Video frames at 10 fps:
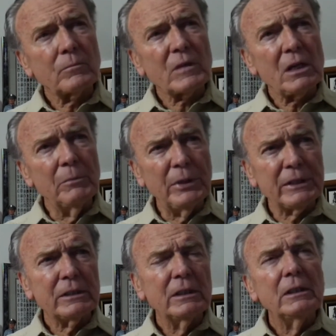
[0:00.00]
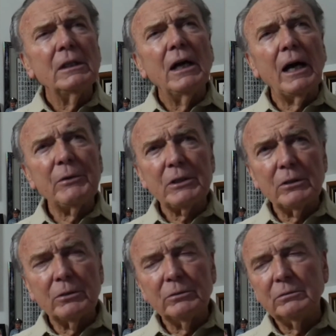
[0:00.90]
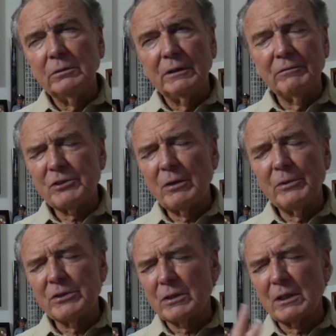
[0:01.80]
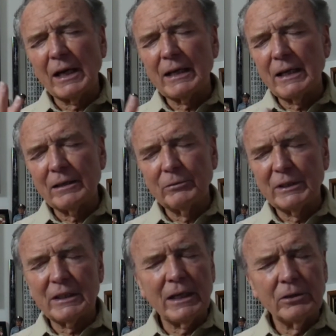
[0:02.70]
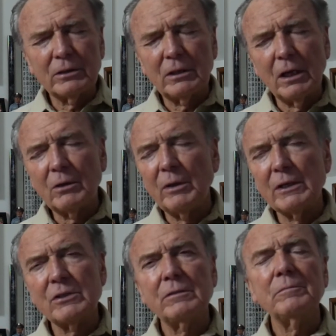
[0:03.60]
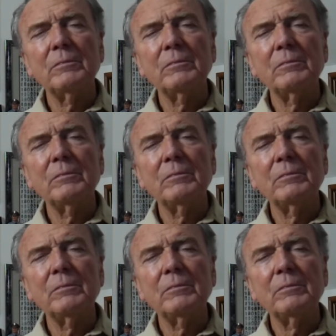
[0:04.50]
But I would go, and for some reason I kind of went counterclockwise